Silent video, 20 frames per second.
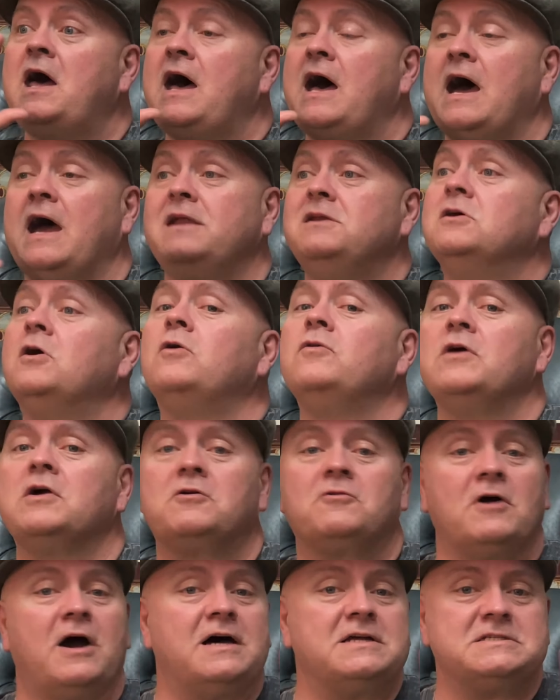I know that
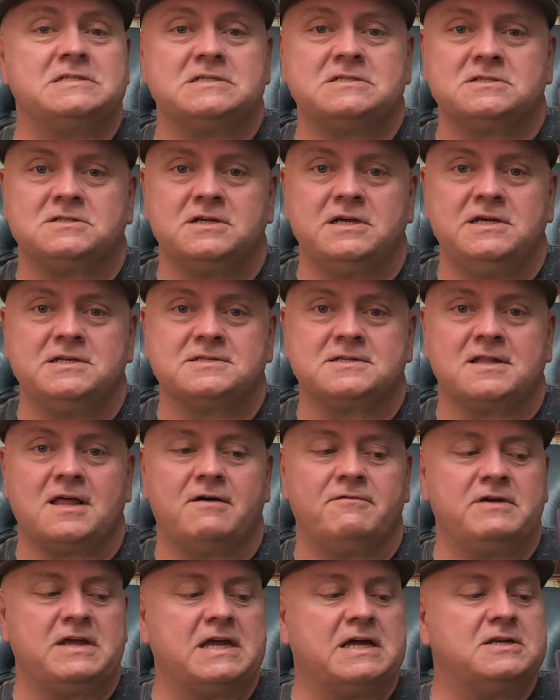Grozz is, is
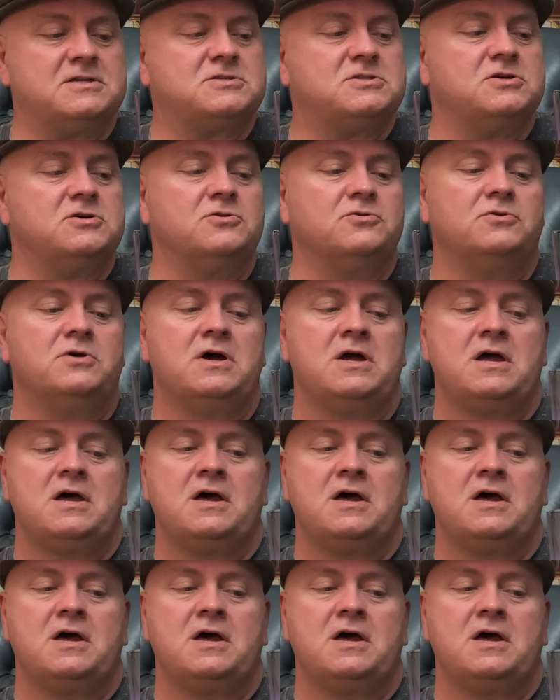loving it too.